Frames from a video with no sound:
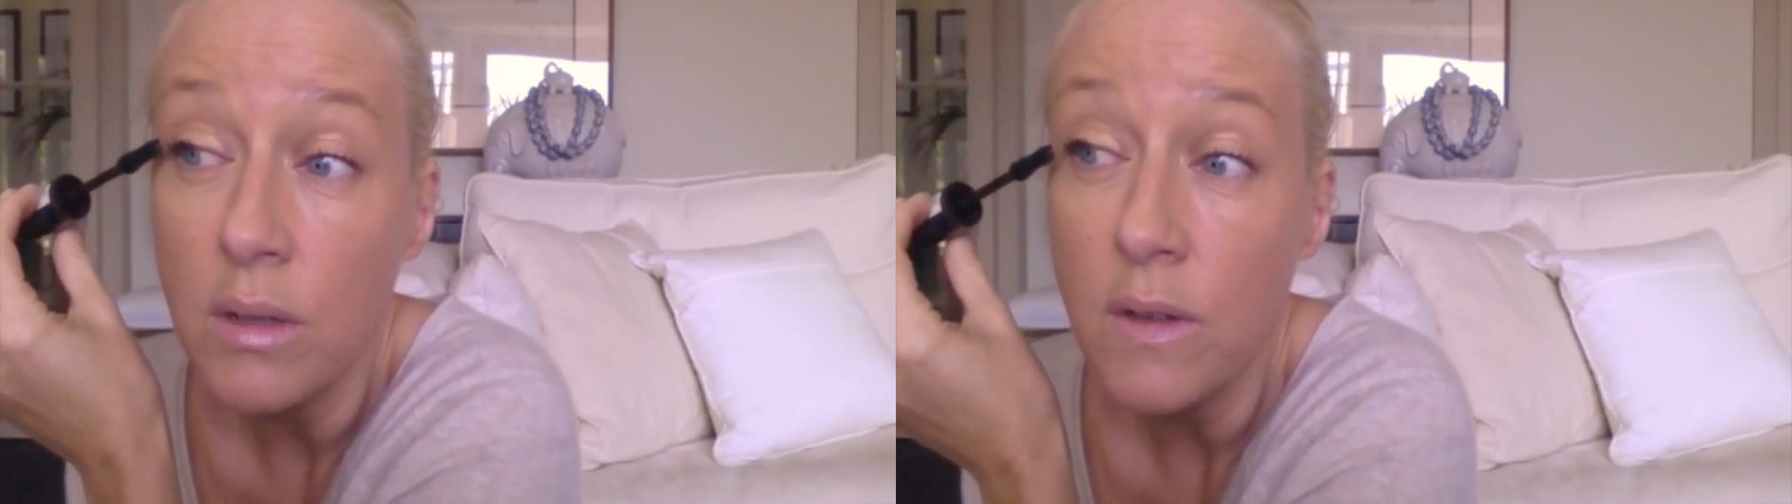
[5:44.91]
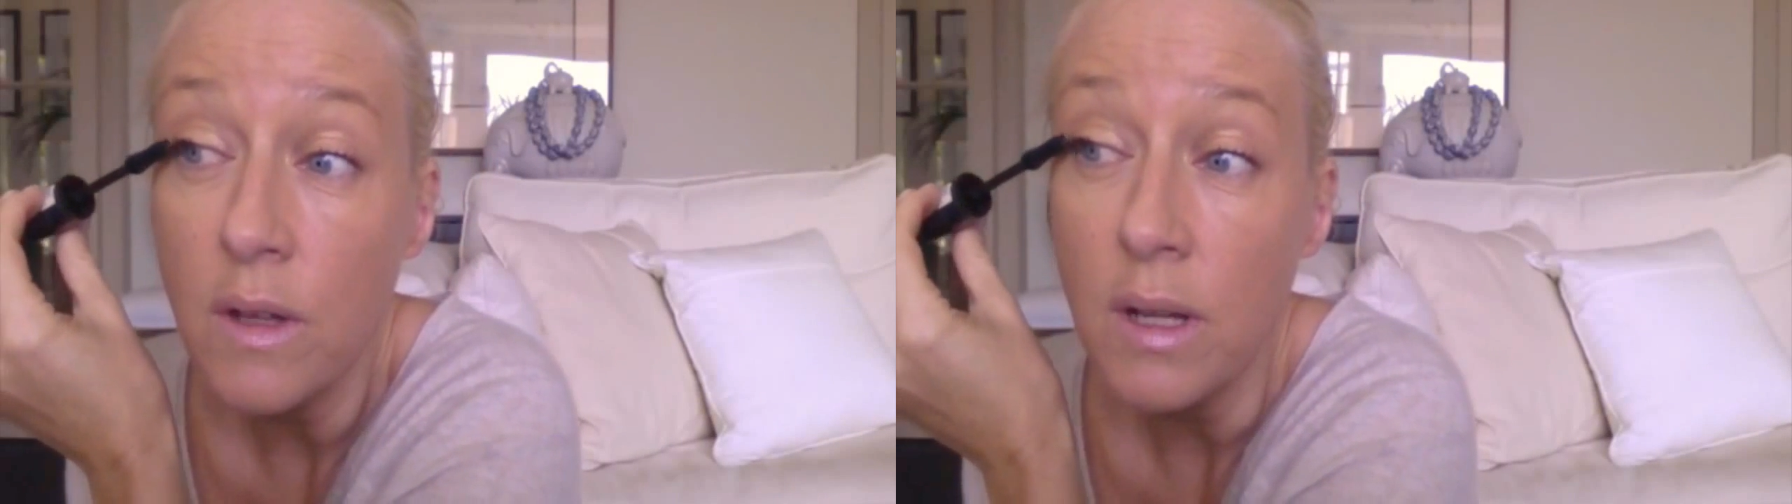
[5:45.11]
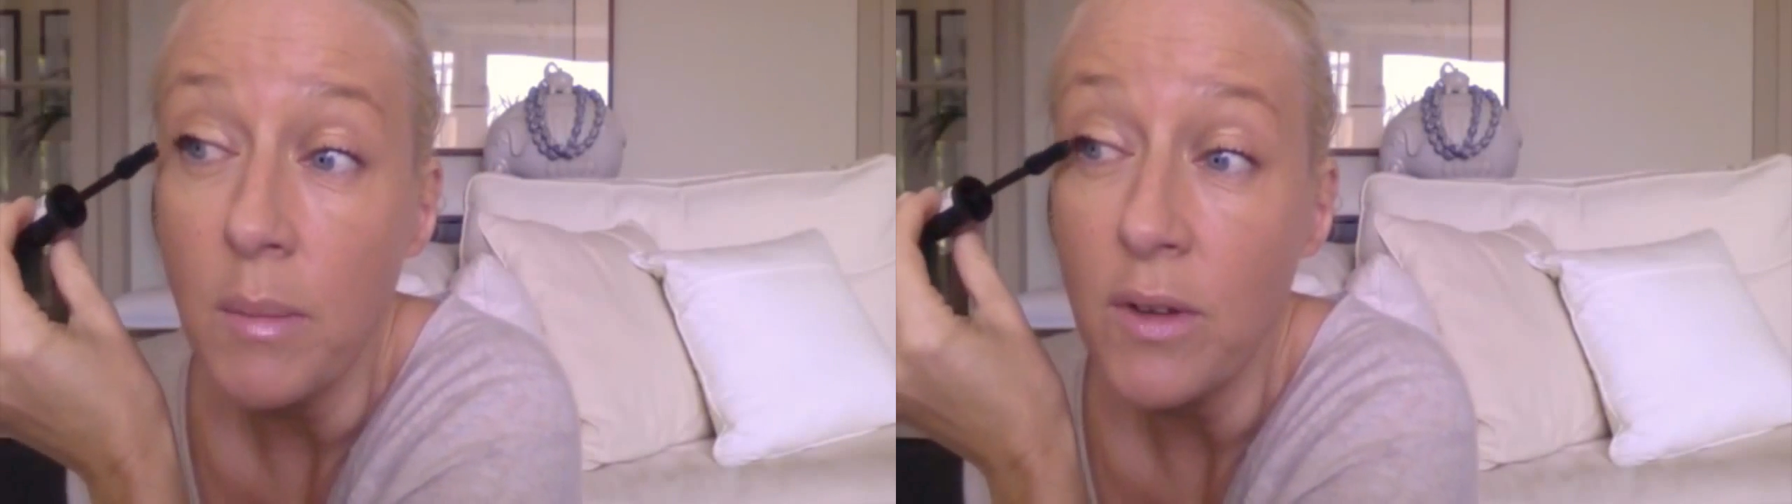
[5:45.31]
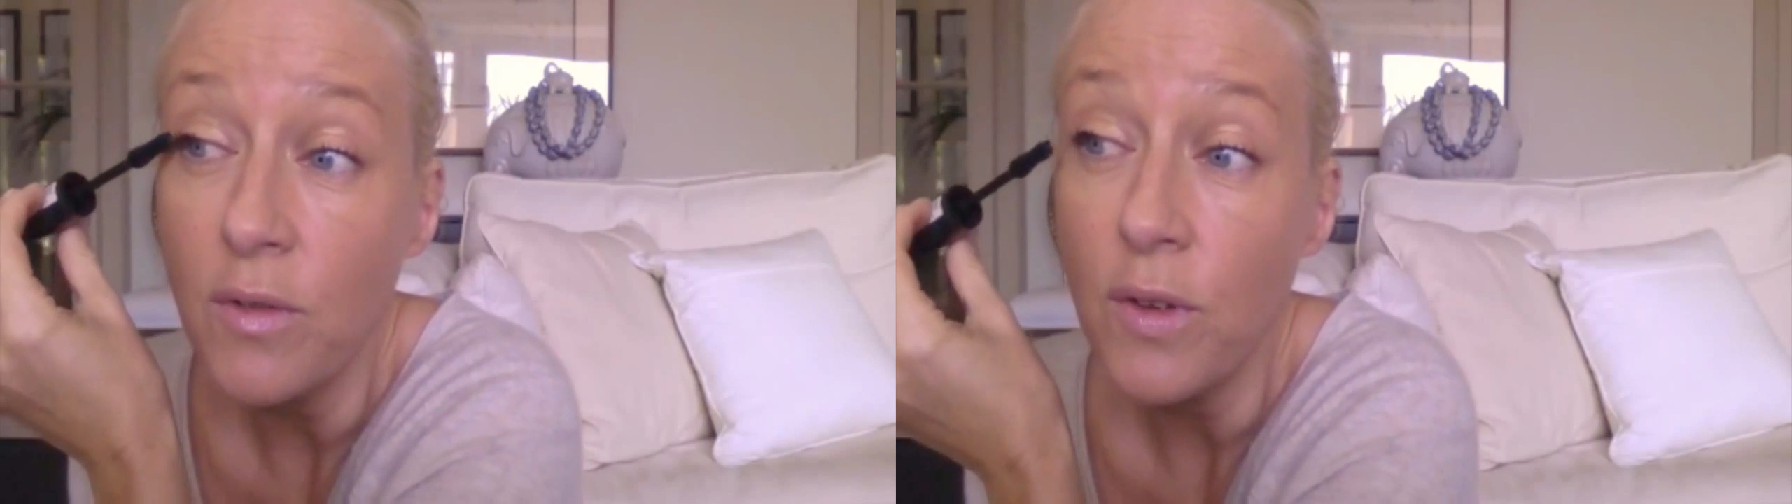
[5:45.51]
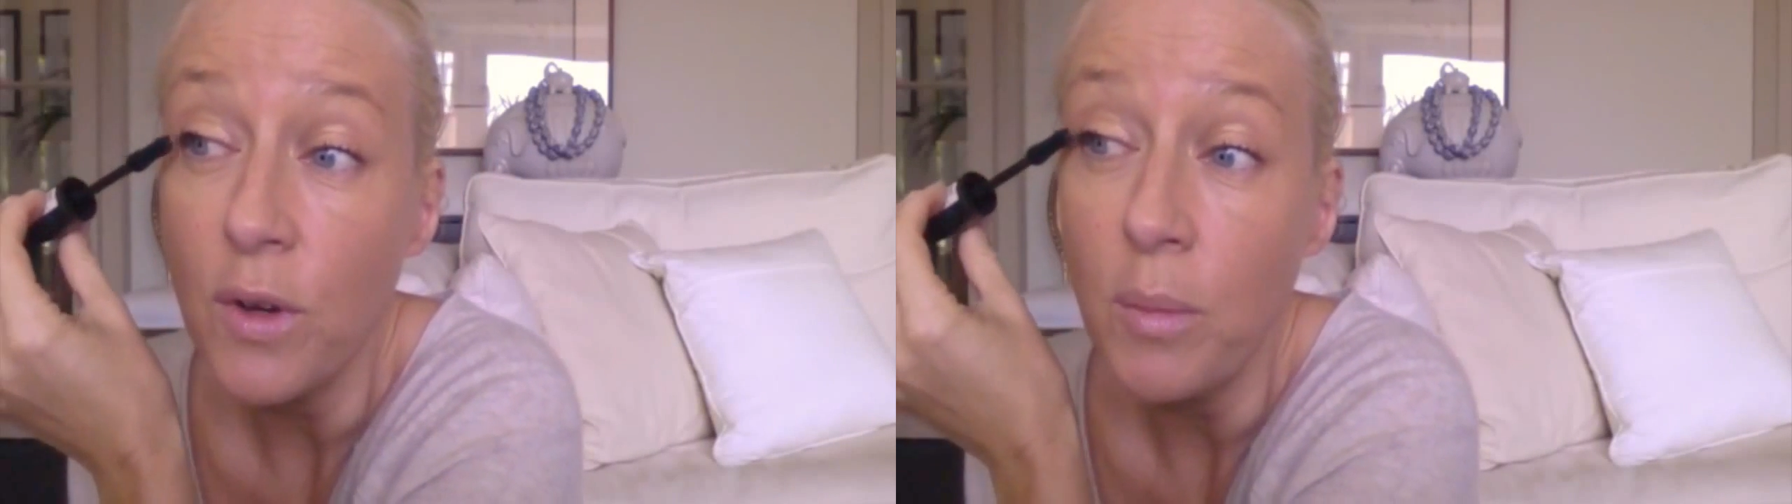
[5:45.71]
certainly make
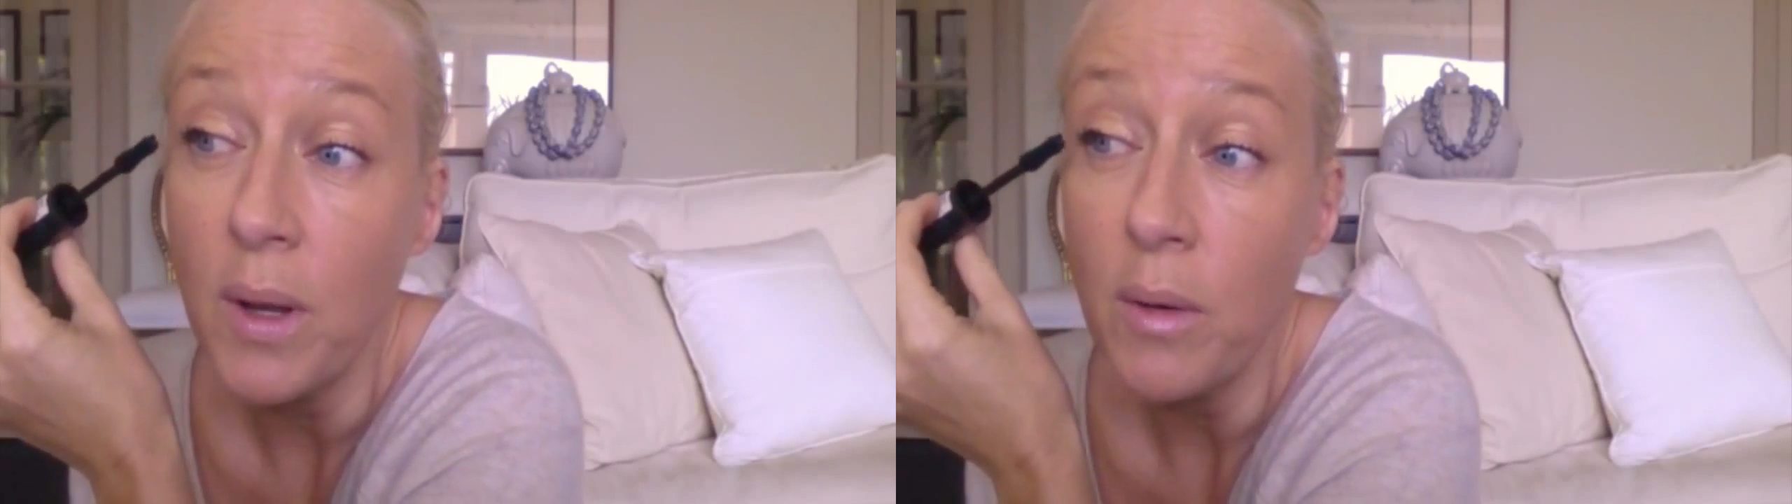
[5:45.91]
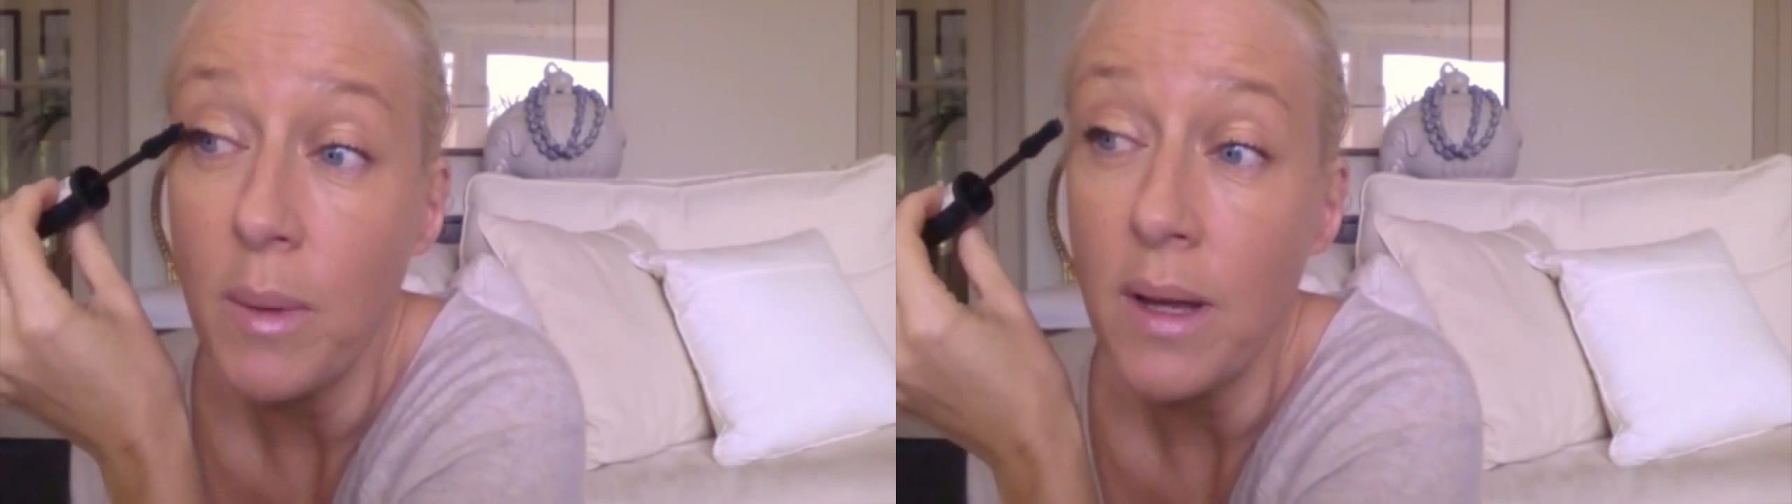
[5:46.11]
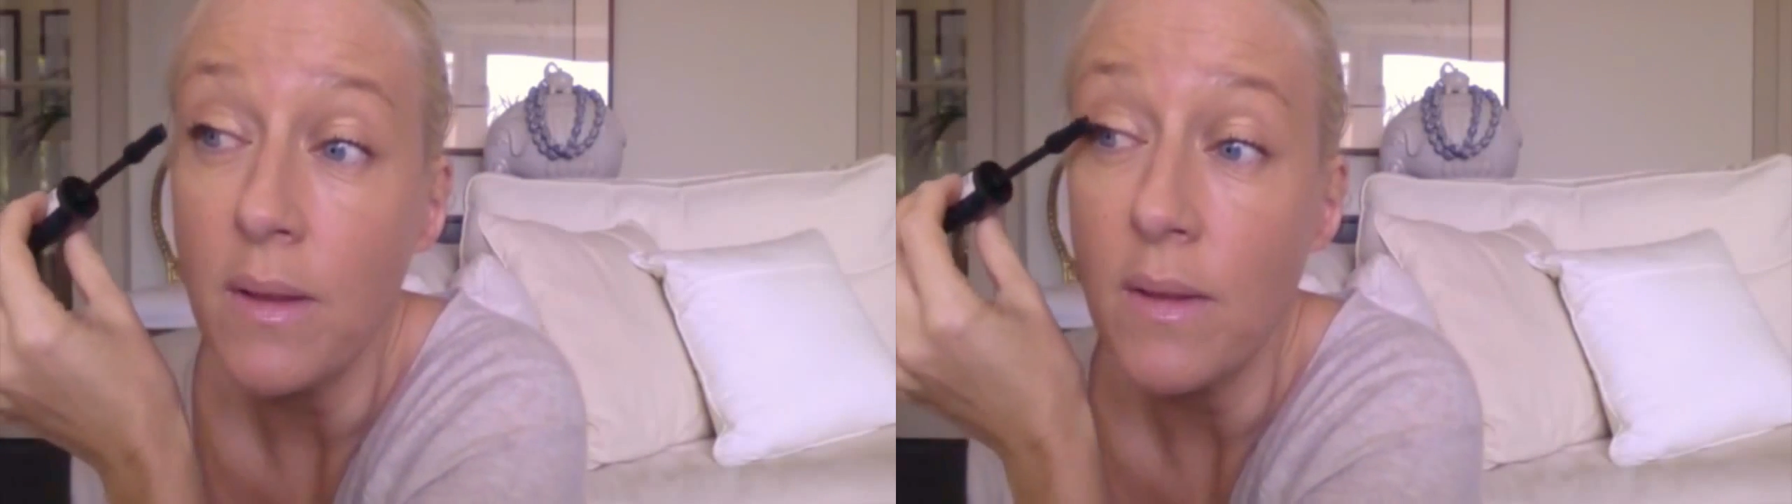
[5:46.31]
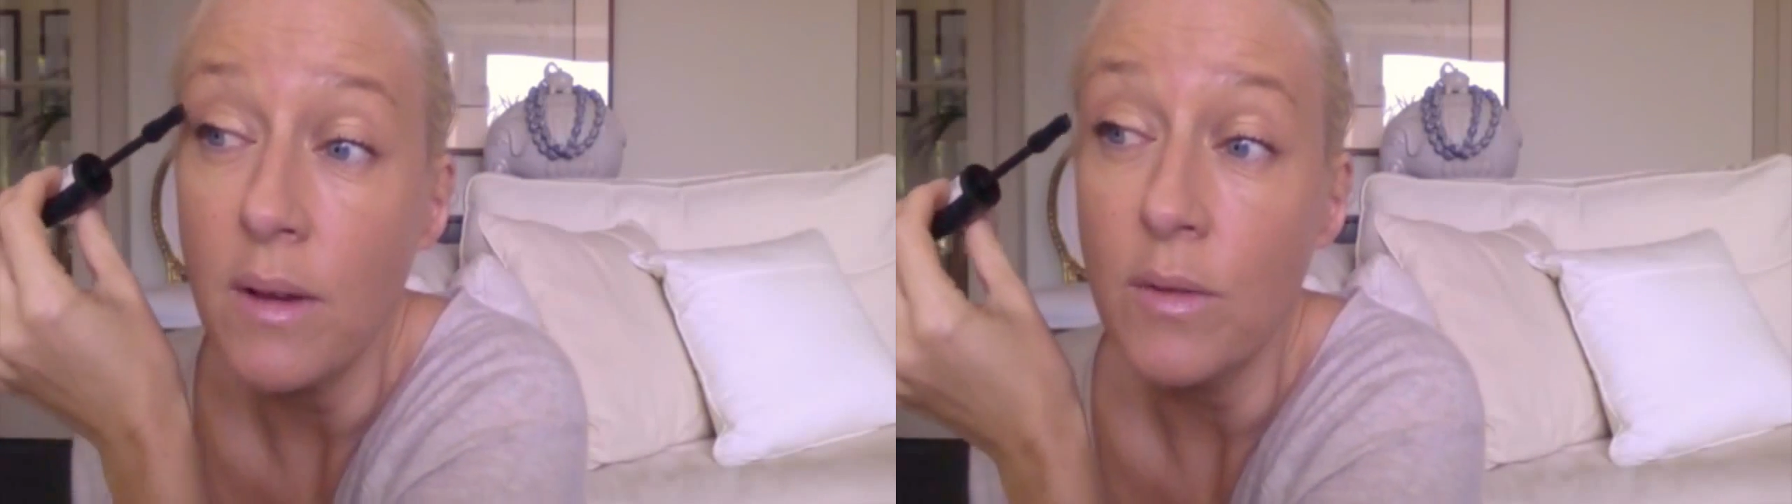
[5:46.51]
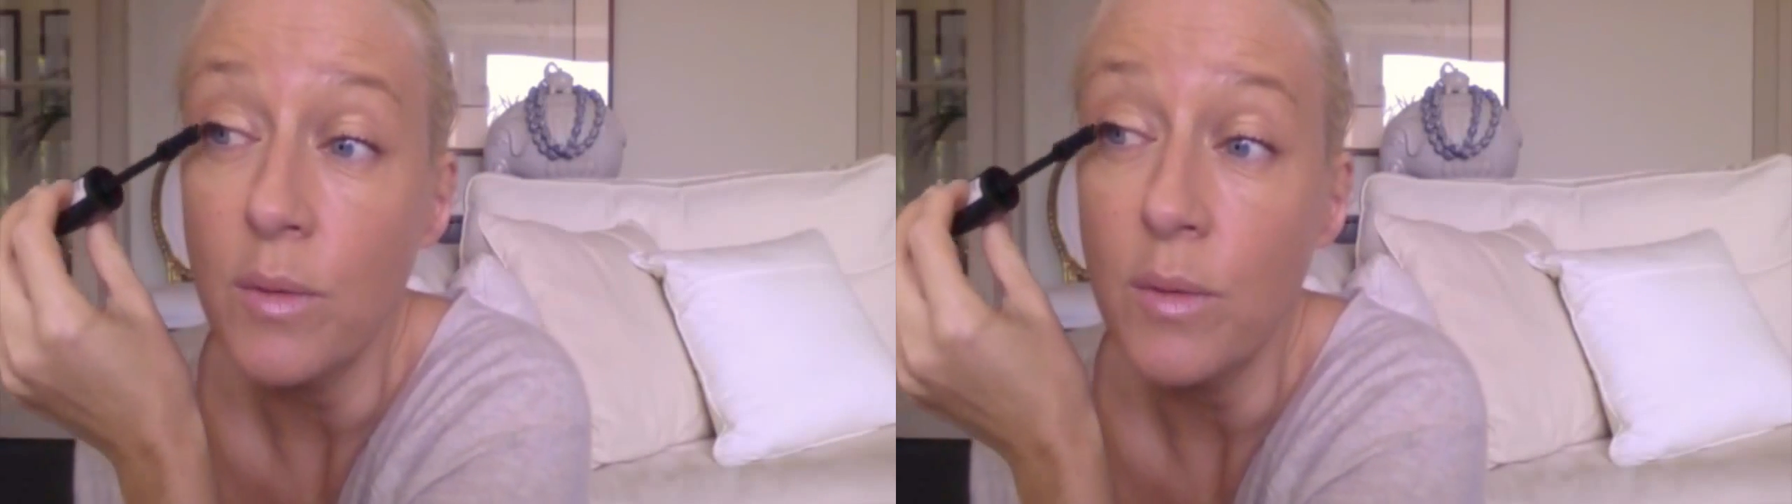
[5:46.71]
you feel better about yourself